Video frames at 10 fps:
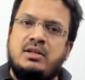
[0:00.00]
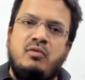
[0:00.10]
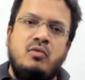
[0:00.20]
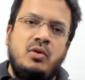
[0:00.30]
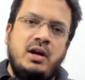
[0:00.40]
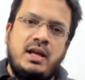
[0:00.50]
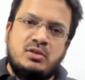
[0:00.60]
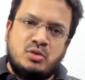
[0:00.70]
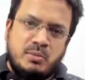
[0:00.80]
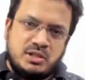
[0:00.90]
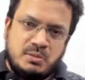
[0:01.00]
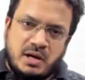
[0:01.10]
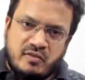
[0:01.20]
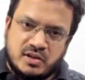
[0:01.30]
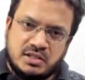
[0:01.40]
and world has so much
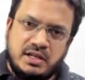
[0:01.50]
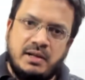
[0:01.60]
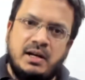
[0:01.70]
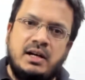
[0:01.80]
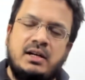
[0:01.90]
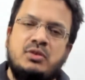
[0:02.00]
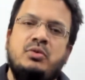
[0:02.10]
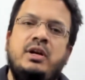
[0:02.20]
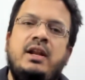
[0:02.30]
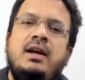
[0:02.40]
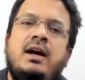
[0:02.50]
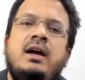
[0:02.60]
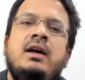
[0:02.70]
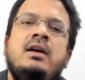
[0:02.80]
demand for semiconductors, should India